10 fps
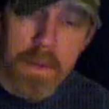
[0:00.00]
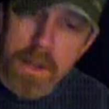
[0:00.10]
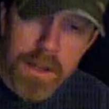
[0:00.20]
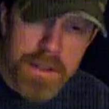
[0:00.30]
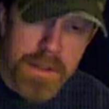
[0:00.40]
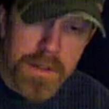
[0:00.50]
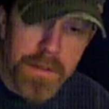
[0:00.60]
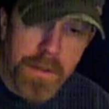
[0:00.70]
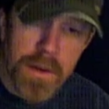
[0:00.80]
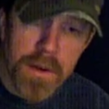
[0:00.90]
because
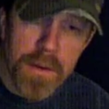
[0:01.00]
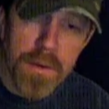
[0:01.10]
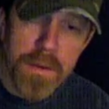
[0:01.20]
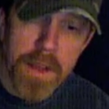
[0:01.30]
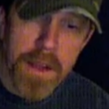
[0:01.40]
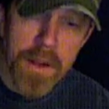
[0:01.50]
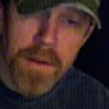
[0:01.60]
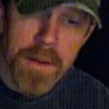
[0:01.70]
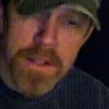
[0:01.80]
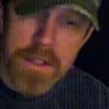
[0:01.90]
of you
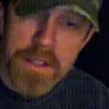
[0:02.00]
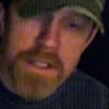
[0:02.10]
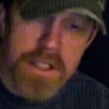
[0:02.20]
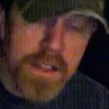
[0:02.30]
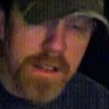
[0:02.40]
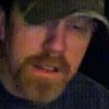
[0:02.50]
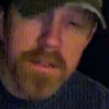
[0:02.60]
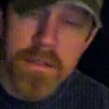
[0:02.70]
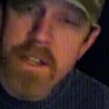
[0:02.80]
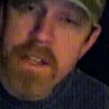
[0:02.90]
there is a
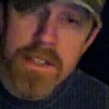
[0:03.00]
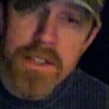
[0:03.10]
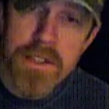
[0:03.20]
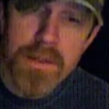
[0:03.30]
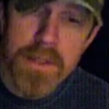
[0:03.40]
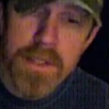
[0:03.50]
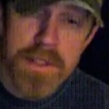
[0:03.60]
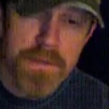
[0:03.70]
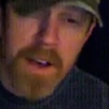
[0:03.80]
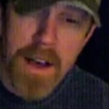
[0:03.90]
son next to
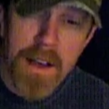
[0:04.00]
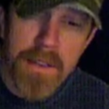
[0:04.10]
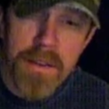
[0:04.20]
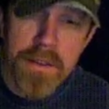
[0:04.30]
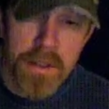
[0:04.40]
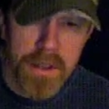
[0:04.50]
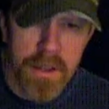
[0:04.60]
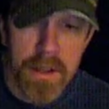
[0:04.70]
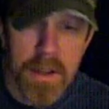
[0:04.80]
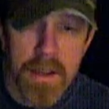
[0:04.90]
his father,
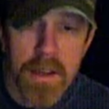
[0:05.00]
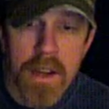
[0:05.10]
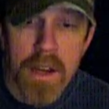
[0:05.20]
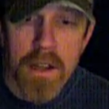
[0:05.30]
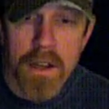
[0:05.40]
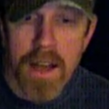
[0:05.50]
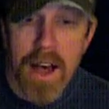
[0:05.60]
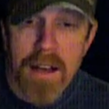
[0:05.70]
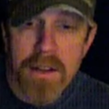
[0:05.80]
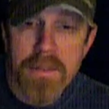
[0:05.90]

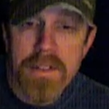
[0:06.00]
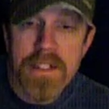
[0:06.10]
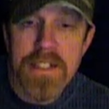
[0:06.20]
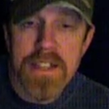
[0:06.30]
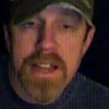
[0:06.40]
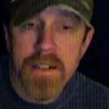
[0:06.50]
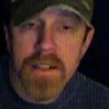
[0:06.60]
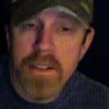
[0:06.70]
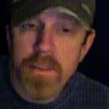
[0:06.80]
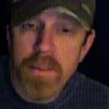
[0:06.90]
alive and
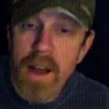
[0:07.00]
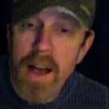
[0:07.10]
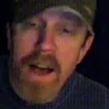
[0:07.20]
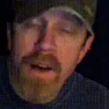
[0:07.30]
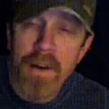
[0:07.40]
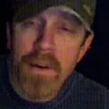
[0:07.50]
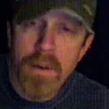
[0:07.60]
standing proud.